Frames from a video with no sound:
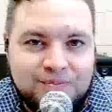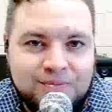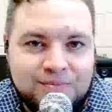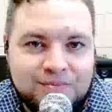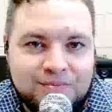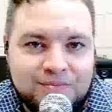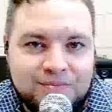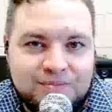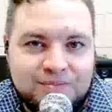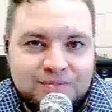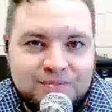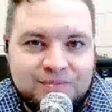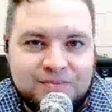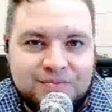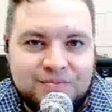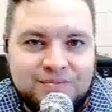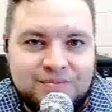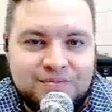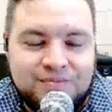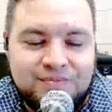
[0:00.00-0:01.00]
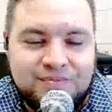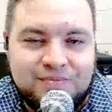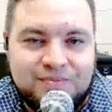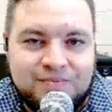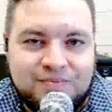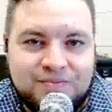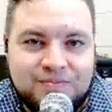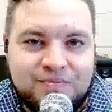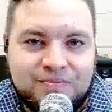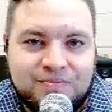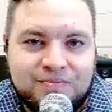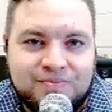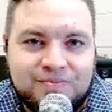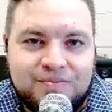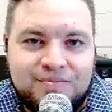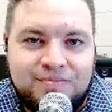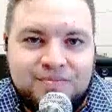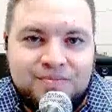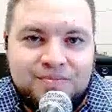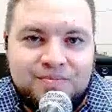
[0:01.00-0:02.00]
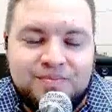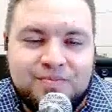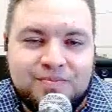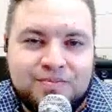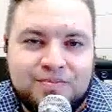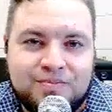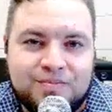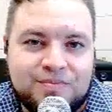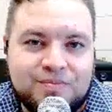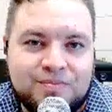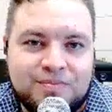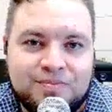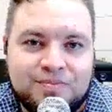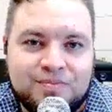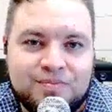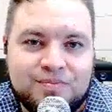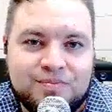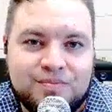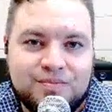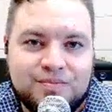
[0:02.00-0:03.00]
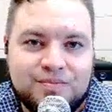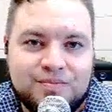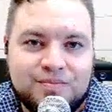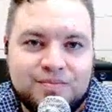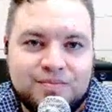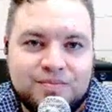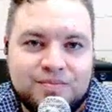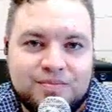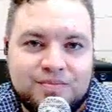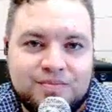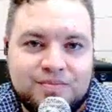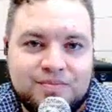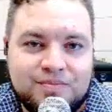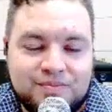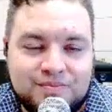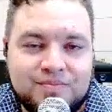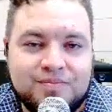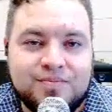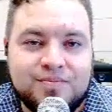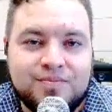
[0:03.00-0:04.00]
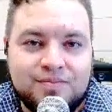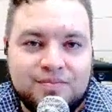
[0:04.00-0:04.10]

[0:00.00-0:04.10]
[no speech]